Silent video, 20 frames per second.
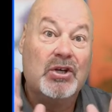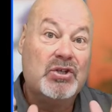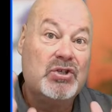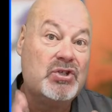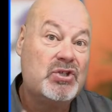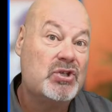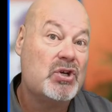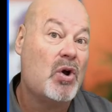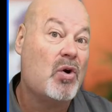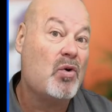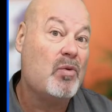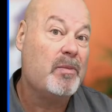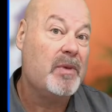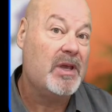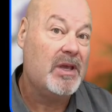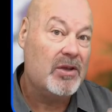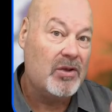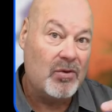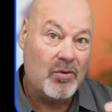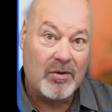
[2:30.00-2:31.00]
show
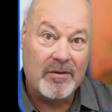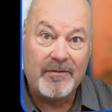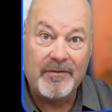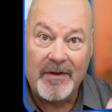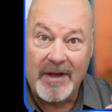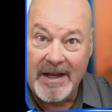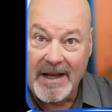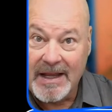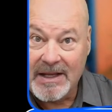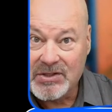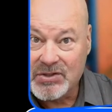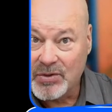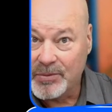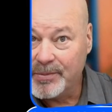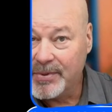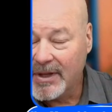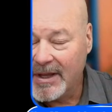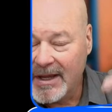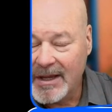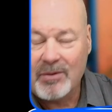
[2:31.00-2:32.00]
me your financial
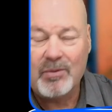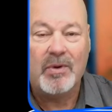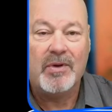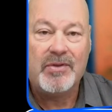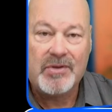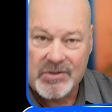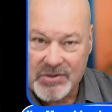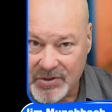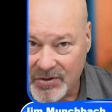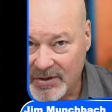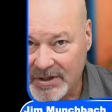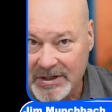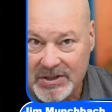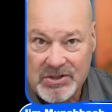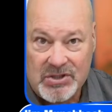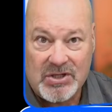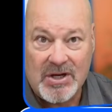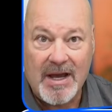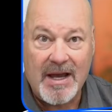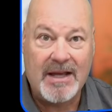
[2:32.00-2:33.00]
plan with
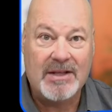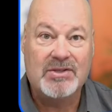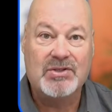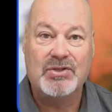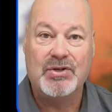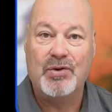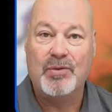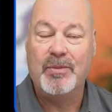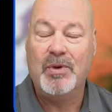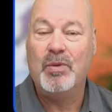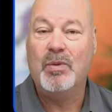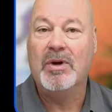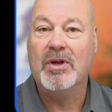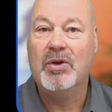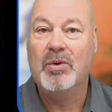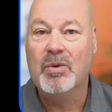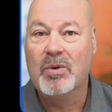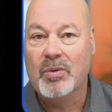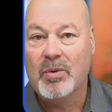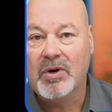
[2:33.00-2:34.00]
screenshots, show me what
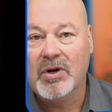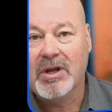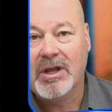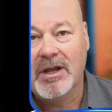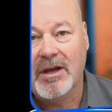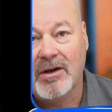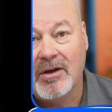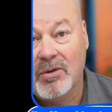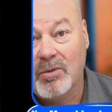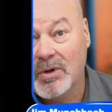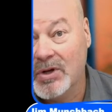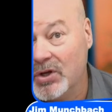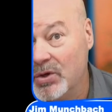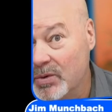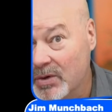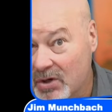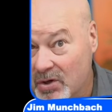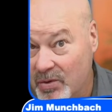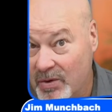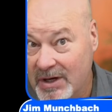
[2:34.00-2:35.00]
you were working on, what
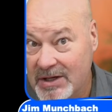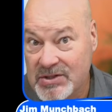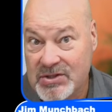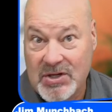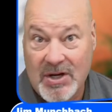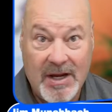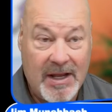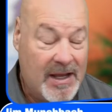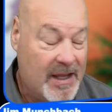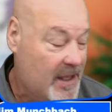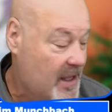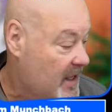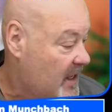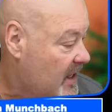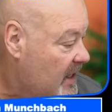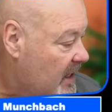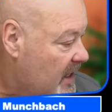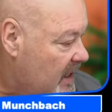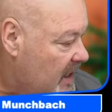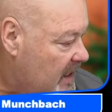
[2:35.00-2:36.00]
you were questioning,
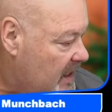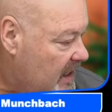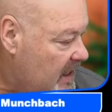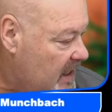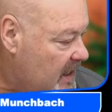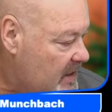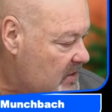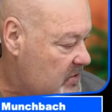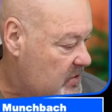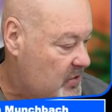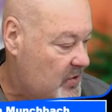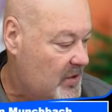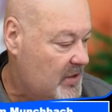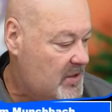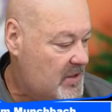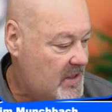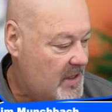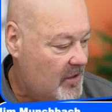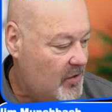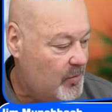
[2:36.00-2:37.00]
and I asked you to
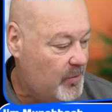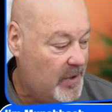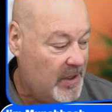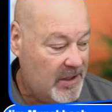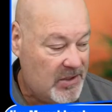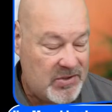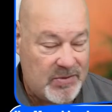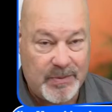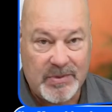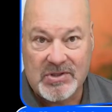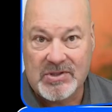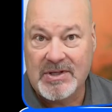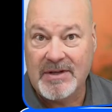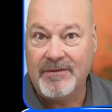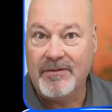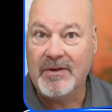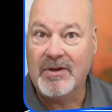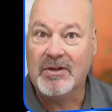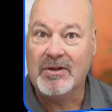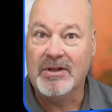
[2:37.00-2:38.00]
tell me
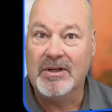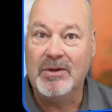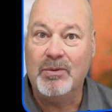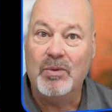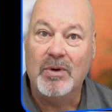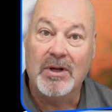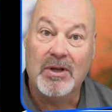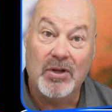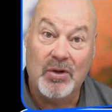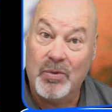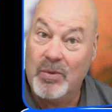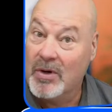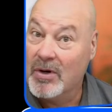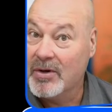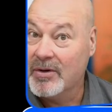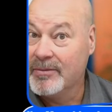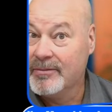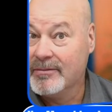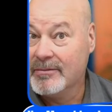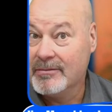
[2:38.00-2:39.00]
specifically what you
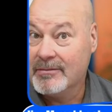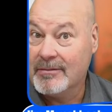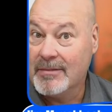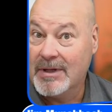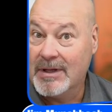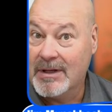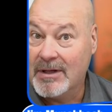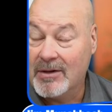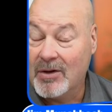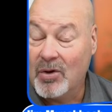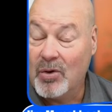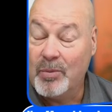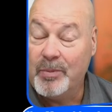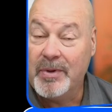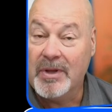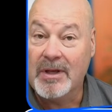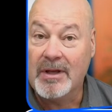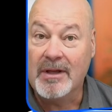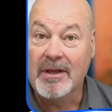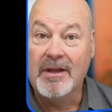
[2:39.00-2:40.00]
were
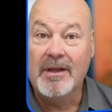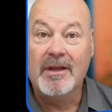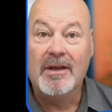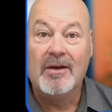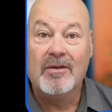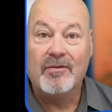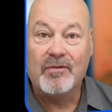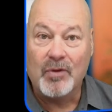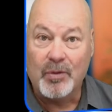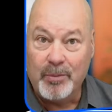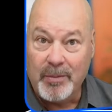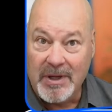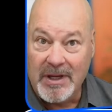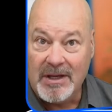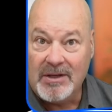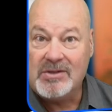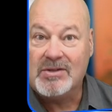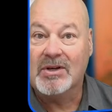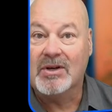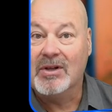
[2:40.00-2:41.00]
hoping for
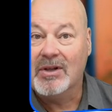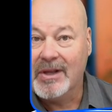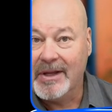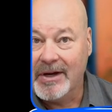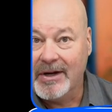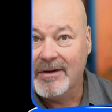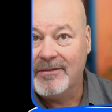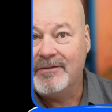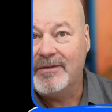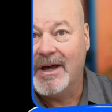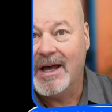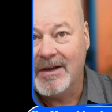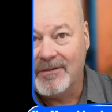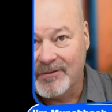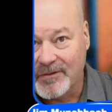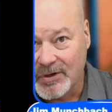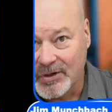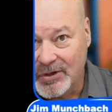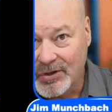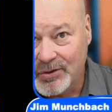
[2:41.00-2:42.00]
me to clarify
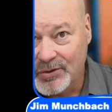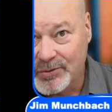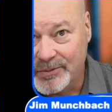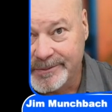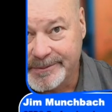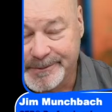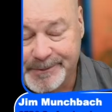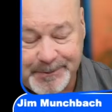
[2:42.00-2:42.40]
for you.